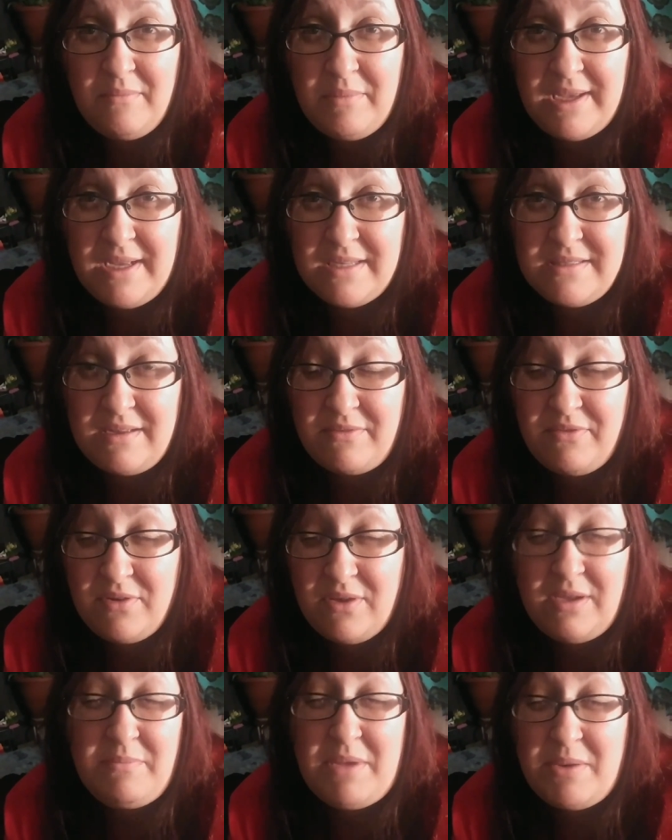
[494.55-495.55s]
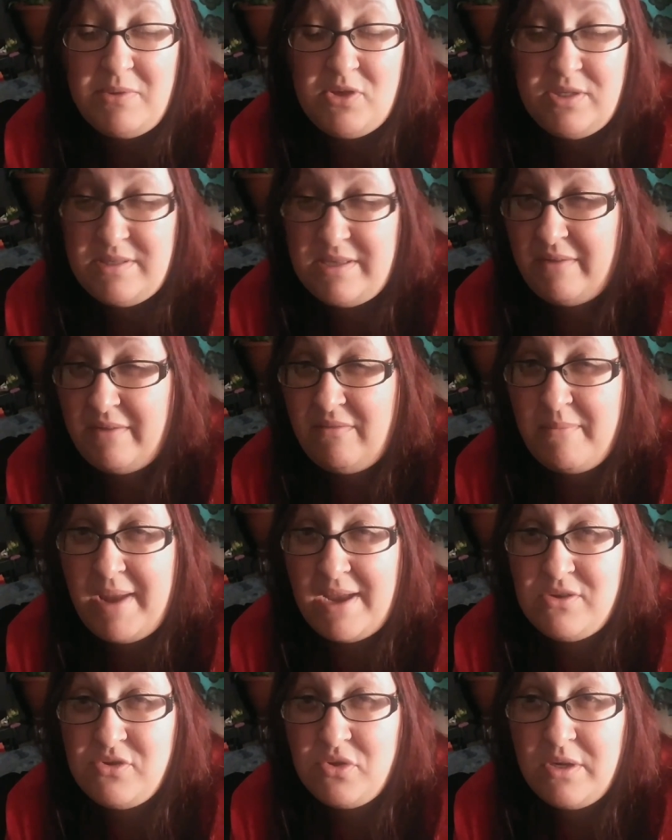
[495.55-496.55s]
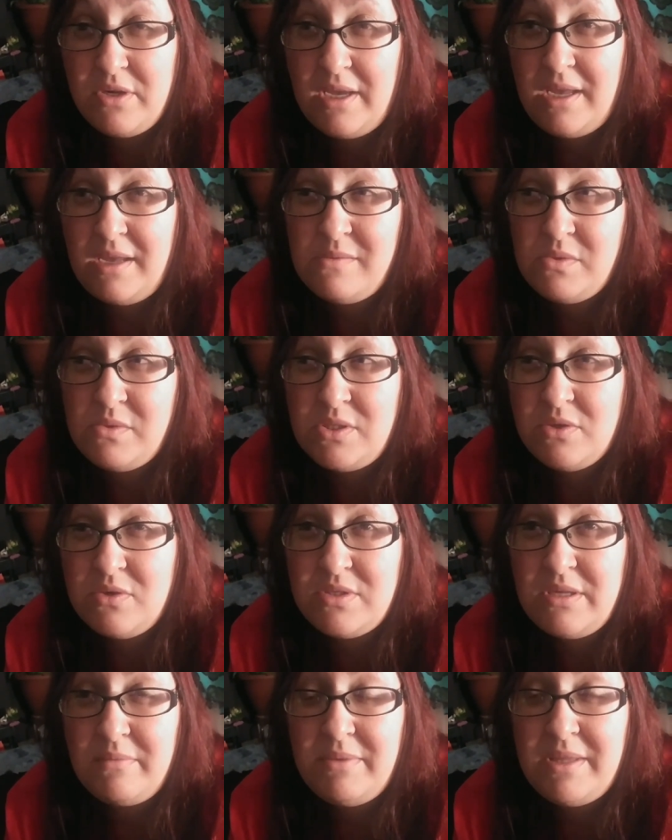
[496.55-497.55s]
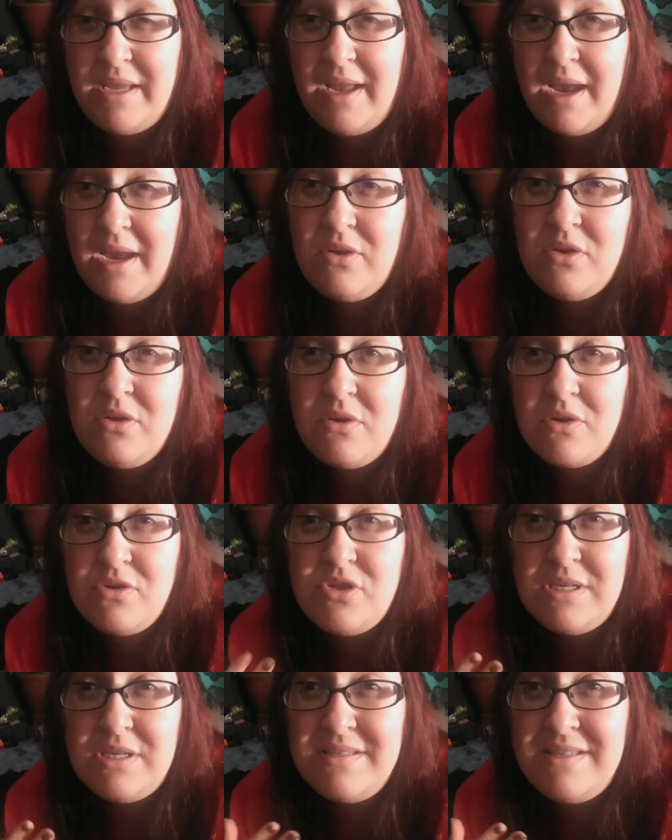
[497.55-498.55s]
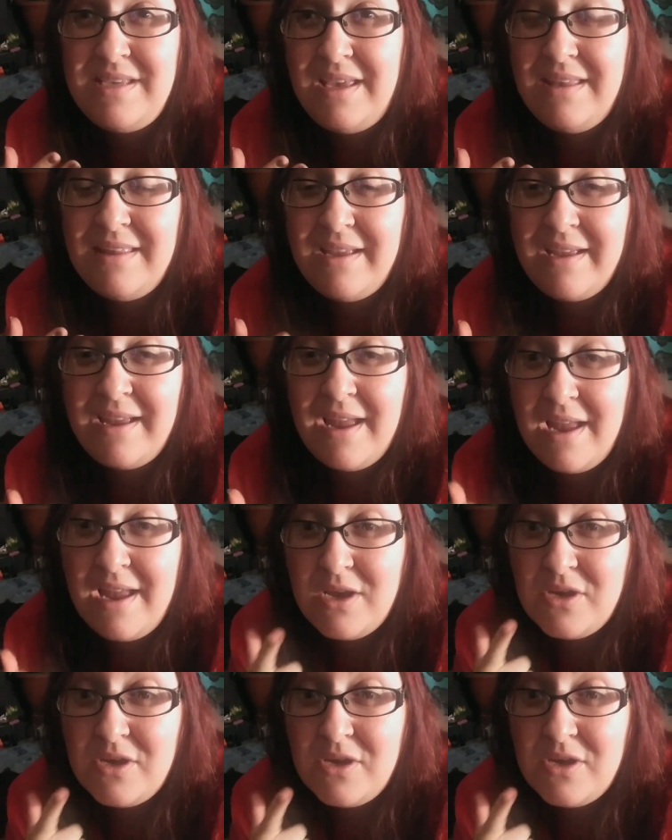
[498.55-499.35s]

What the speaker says: because I feel like maybe she's having bad dreams or something. I do know she's teething.